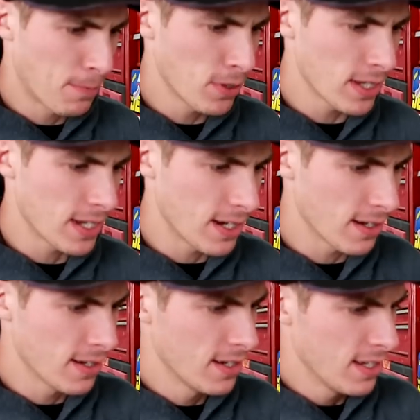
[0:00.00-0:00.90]
put it
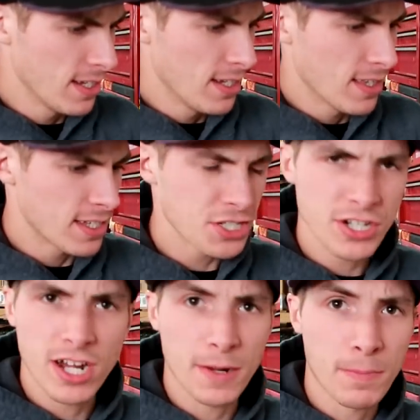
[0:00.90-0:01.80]
here, this
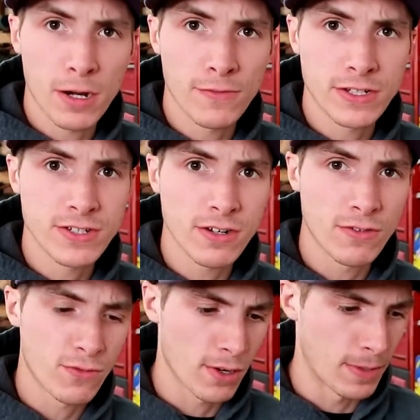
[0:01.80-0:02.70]
should cut a perfect
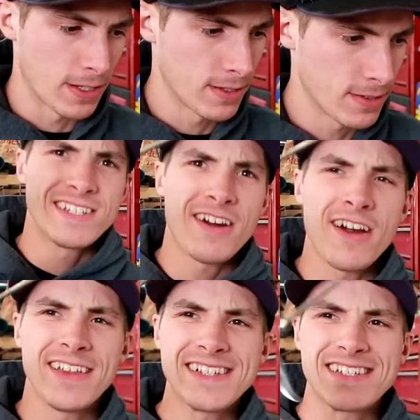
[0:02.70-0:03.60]
circle for me.
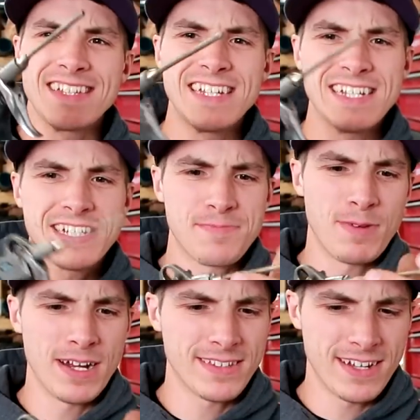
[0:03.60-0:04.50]
Sorry this leaks,
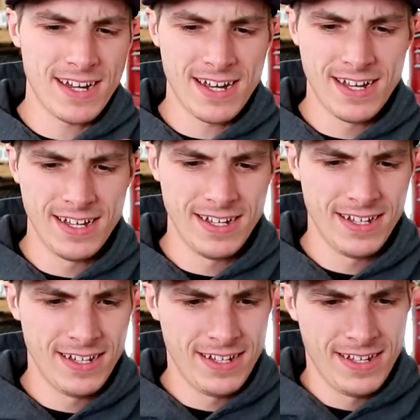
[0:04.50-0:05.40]
but
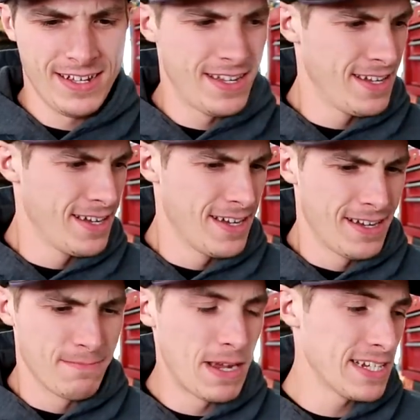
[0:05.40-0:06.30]

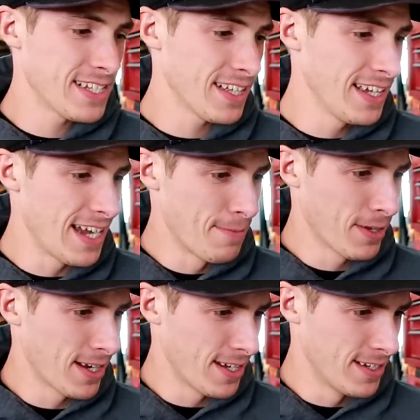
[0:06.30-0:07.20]
basically I'm
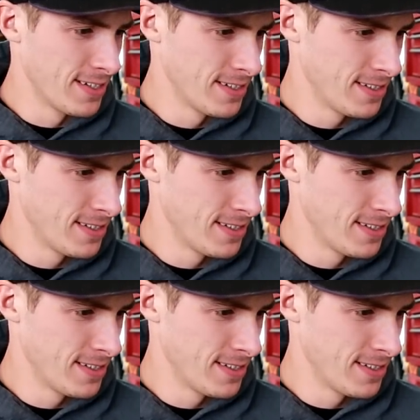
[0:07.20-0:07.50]
gonna